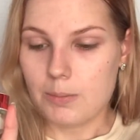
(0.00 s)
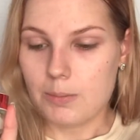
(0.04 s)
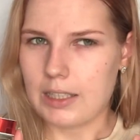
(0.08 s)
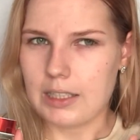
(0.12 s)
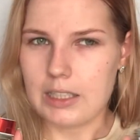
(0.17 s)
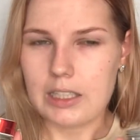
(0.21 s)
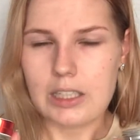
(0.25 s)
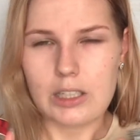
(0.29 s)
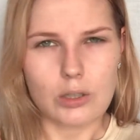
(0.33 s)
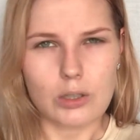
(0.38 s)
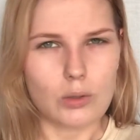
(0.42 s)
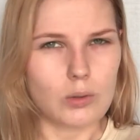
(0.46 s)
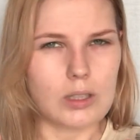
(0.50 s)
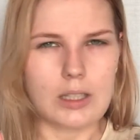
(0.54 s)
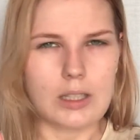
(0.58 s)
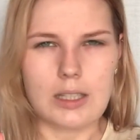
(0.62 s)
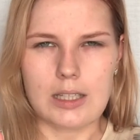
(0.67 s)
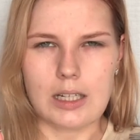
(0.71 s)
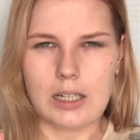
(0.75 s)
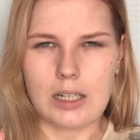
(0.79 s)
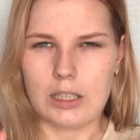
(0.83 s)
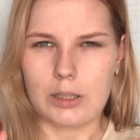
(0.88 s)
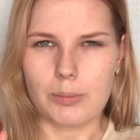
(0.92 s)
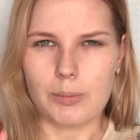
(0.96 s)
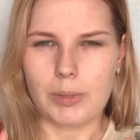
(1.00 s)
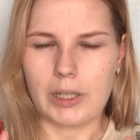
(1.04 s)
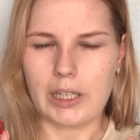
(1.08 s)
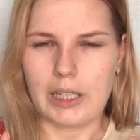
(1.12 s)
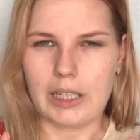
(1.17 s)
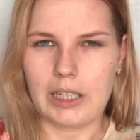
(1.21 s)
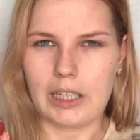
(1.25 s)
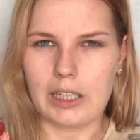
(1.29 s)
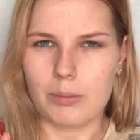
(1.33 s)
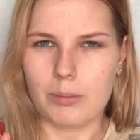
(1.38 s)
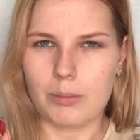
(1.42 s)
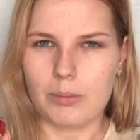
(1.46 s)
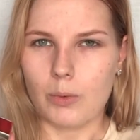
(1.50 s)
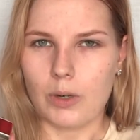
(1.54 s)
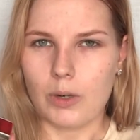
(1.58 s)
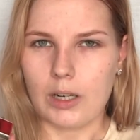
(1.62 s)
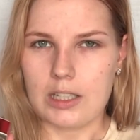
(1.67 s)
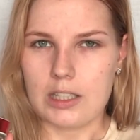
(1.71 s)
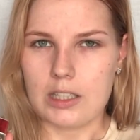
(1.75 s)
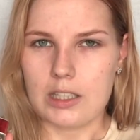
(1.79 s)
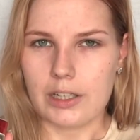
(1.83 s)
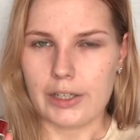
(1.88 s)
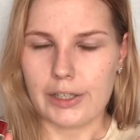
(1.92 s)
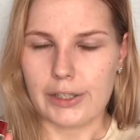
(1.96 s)
I didn't notice that in the beginning when I
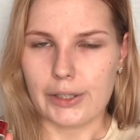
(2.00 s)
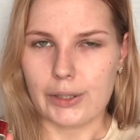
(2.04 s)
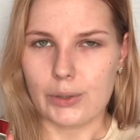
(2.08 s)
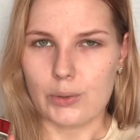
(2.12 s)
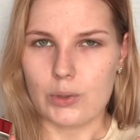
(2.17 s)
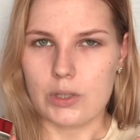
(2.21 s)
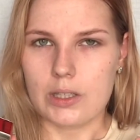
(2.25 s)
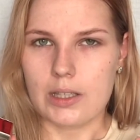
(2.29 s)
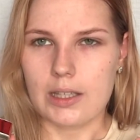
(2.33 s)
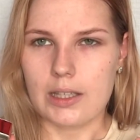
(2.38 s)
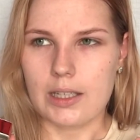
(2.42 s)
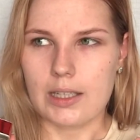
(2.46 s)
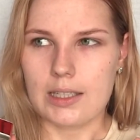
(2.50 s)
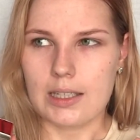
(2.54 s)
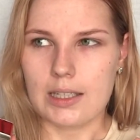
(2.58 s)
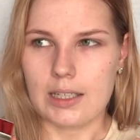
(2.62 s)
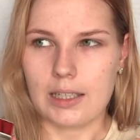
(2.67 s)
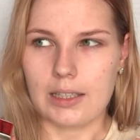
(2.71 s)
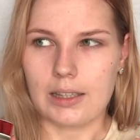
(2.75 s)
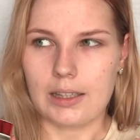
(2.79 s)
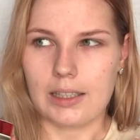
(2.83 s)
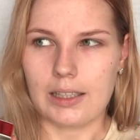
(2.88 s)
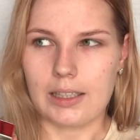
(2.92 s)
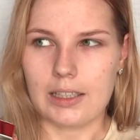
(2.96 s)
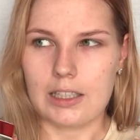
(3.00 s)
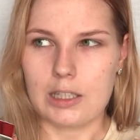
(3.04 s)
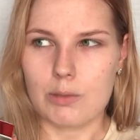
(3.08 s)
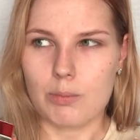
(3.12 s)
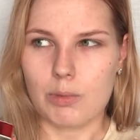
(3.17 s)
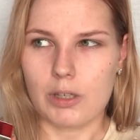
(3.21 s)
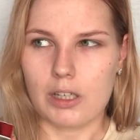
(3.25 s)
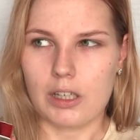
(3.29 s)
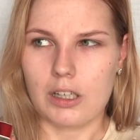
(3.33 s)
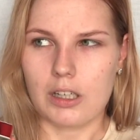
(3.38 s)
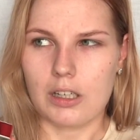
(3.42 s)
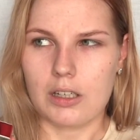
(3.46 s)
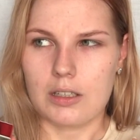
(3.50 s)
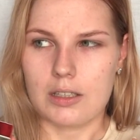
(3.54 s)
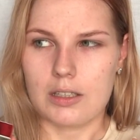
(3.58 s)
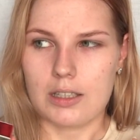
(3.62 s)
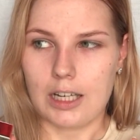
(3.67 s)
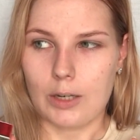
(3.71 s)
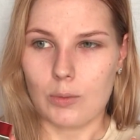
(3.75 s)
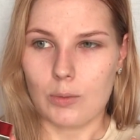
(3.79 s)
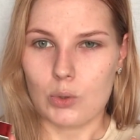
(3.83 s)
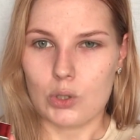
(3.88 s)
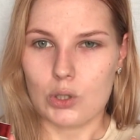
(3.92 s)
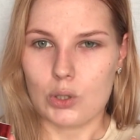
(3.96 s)
started using these, and I think it's because
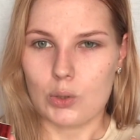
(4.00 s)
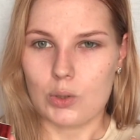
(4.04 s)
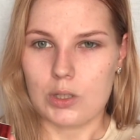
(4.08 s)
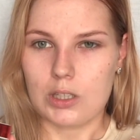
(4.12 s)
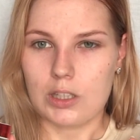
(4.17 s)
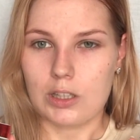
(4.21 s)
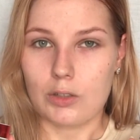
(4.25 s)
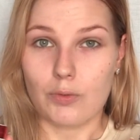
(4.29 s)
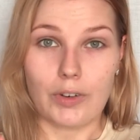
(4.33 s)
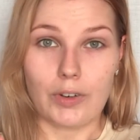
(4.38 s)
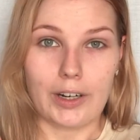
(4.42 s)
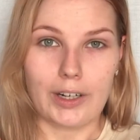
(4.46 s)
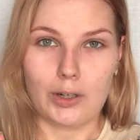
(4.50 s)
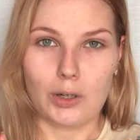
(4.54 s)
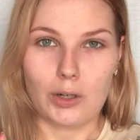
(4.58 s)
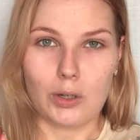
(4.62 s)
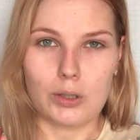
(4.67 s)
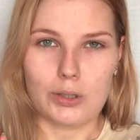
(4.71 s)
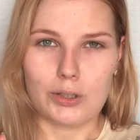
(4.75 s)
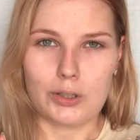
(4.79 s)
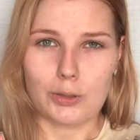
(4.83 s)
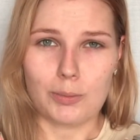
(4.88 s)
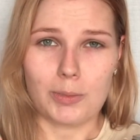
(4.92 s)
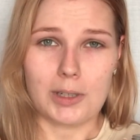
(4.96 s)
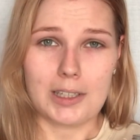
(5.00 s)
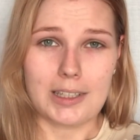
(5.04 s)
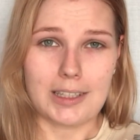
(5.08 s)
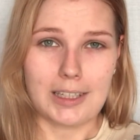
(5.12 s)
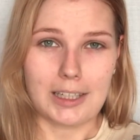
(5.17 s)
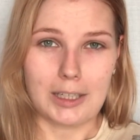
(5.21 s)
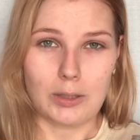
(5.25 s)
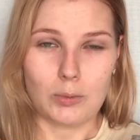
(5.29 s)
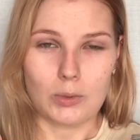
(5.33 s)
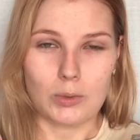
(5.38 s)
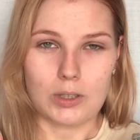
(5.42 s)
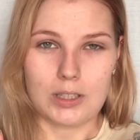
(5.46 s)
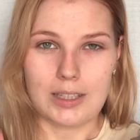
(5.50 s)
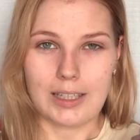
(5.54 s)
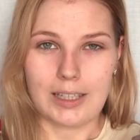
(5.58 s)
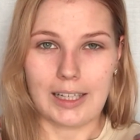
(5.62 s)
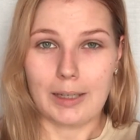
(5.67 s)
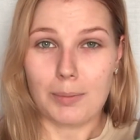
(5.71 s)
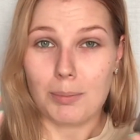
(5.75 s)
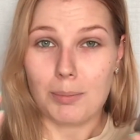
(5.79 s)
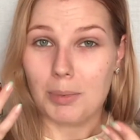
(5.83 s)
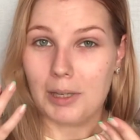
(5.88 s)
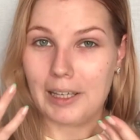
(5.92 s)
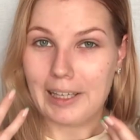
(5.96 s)
I was using the retinol, so my skin was
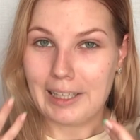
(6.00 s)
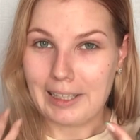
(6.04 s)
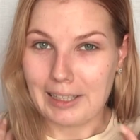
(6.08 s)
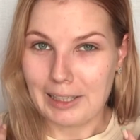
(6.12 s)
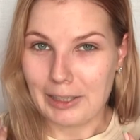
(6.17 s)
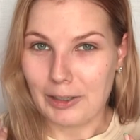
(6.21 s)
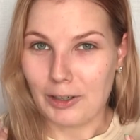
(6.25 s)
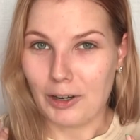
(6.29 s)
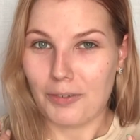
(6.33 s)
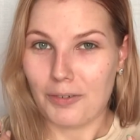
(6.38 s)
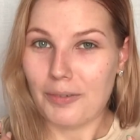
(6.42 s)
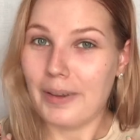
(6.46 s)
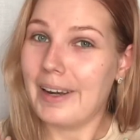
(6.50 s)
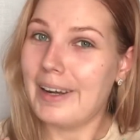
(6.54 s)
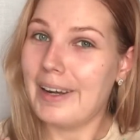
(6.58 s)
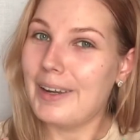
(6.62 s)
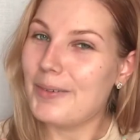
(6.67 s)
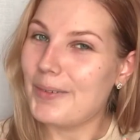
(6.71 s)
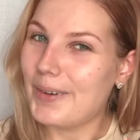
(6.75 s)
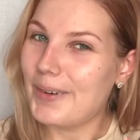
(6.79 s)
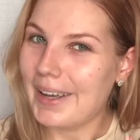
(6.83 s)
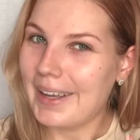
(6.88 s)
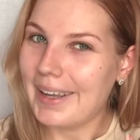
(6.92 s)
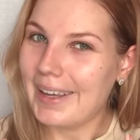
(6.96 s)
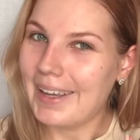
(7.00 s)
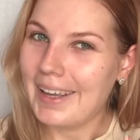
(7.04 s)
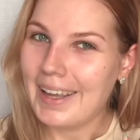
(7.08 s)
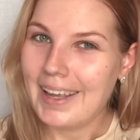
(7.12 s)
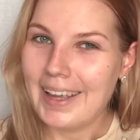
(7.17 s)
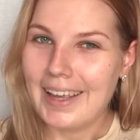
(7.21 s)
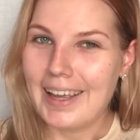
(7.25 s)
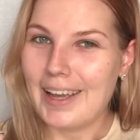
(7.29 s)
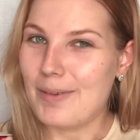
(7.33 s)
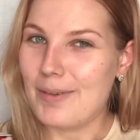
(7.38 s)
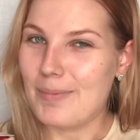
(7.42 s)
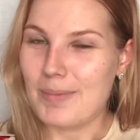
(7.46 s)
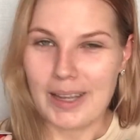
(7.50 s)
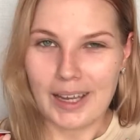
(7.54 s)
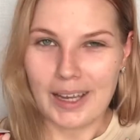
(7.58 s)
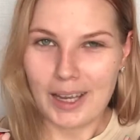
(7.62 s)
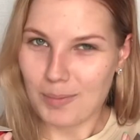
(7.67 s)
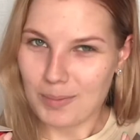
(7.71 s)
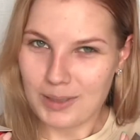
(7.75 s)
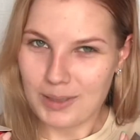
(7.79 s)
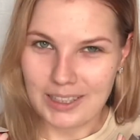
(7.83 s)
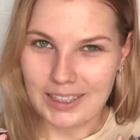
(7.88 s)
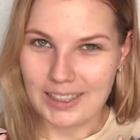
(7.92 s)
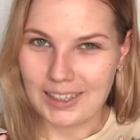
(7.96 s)
like peeling off anyway and
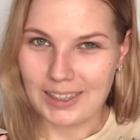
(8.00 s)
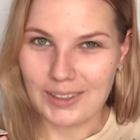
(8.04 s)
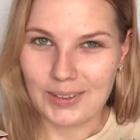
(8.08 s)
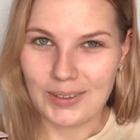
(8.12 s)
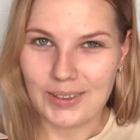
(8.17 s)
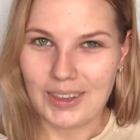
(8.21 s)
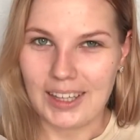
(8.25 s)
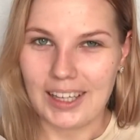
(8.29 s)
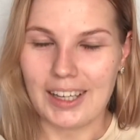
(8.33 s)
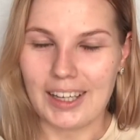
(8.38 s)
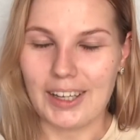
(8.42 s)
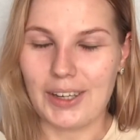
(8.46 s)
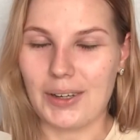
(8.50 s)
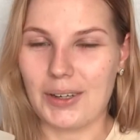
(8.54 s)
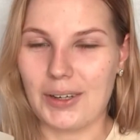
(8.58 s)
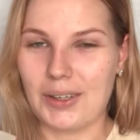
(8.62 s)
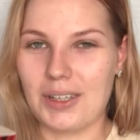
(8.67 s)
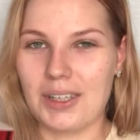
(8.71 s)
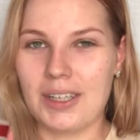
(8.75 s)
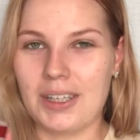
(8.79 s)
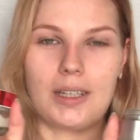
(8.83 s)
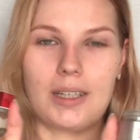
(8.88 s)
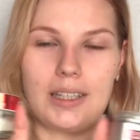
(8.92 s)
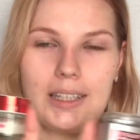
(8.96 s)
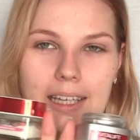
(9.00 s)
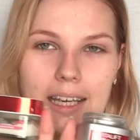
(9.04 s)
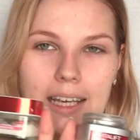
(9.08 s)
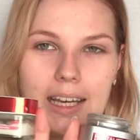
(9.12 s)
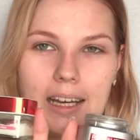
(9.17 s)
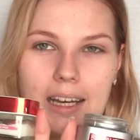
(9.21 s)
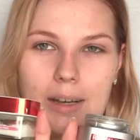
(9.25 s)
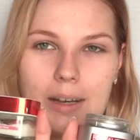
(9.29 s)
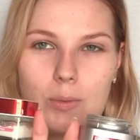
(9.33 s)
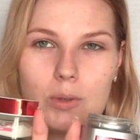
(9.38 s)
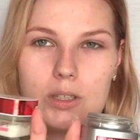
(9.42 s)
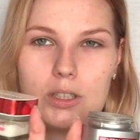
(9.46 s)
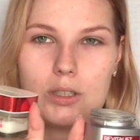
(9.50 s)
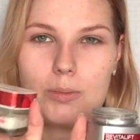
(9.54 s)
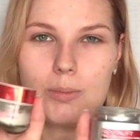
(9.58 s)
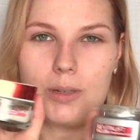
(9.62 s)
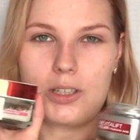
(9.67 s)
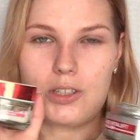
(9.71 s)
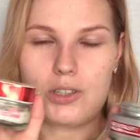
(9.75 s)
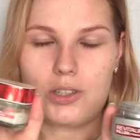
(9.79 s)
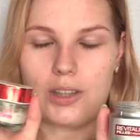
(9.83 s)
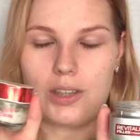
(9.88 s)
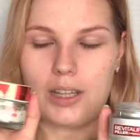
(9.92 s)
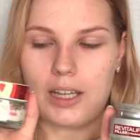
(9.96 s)
makeup didn't look that good. But yeah, I wanted to
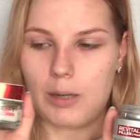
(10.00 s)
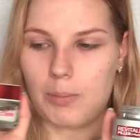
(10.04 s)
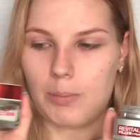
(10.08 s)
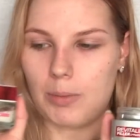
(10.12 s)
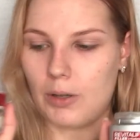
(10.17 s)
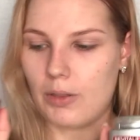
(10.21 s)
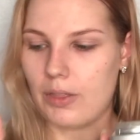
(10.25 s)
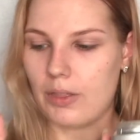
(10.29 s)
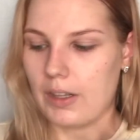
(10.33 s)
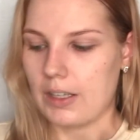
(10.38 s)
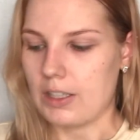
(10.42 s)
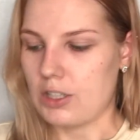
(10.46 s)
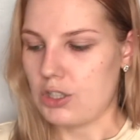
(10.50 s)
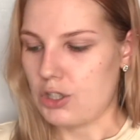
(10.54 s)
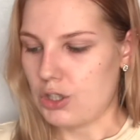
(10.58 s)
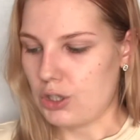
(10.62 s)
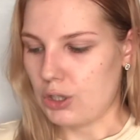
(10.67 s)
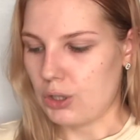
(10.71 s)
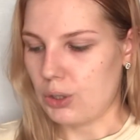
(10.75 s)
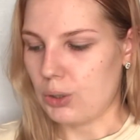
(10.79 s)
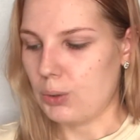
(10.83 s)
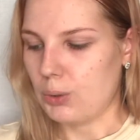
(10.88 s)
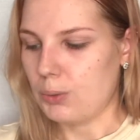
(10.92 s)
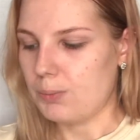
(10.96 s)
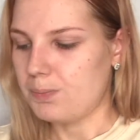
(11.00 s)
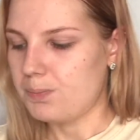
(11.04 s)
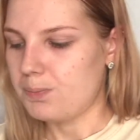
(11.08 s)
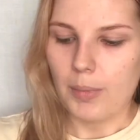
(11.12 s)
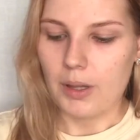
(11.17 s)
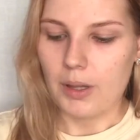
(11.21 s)
mention that about these two.